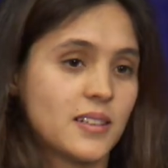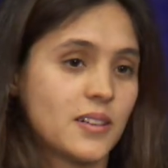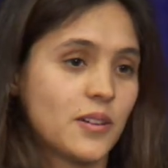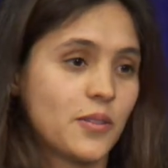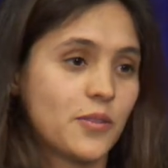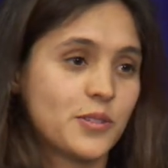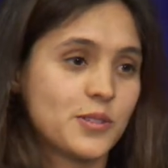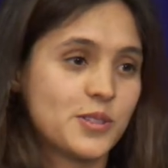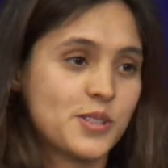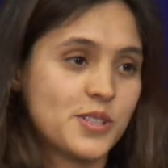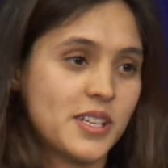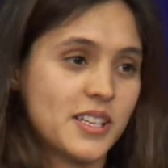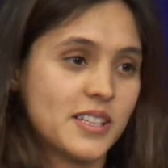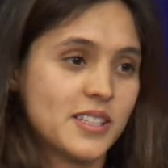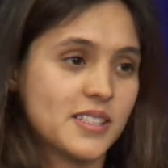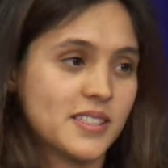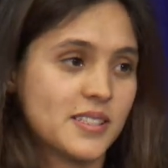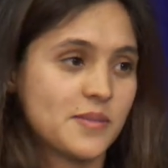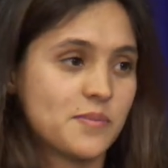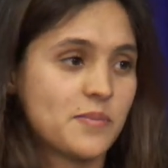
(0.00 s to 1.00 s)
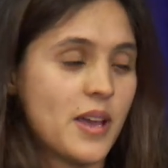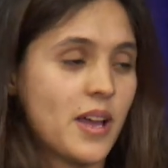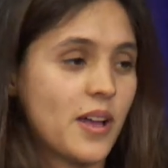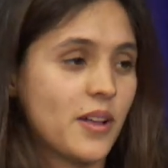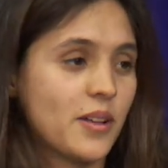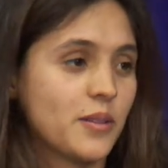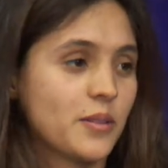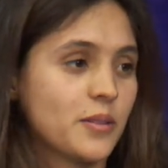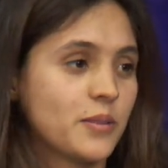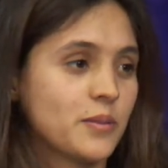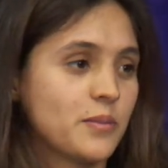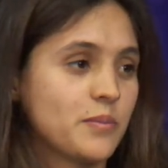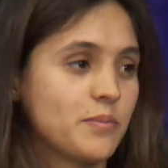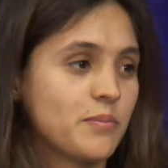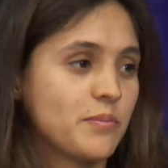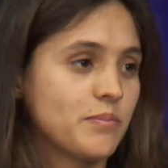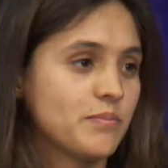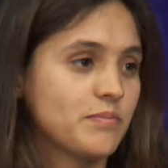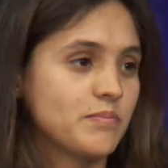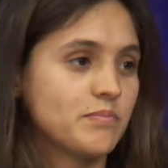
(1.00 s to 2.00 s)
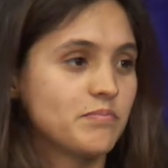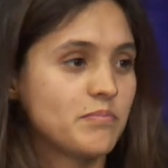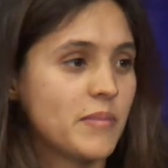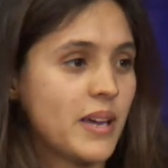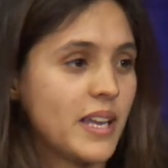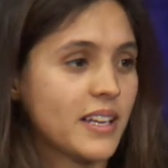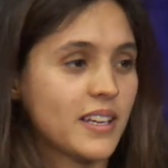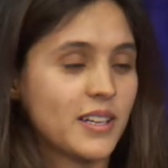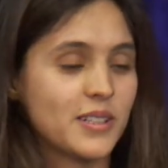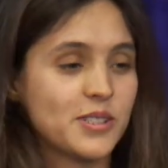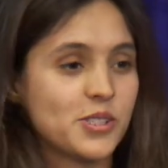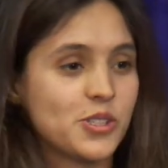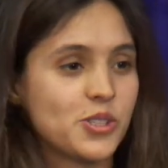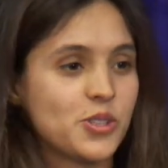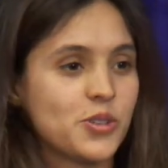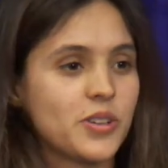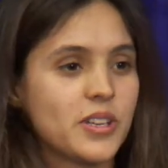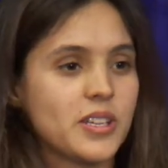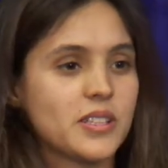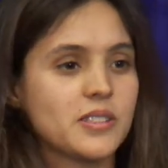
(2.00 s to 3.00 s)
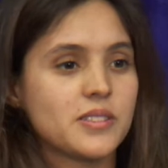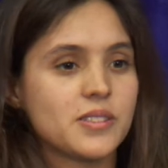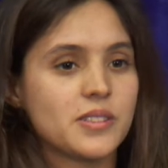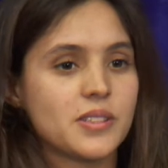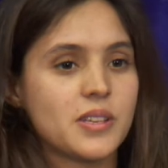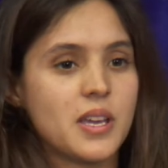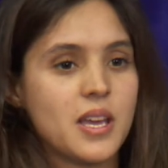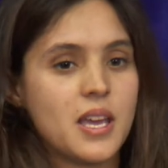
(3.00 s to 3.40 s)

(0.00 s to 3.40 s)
over 6 male medical students.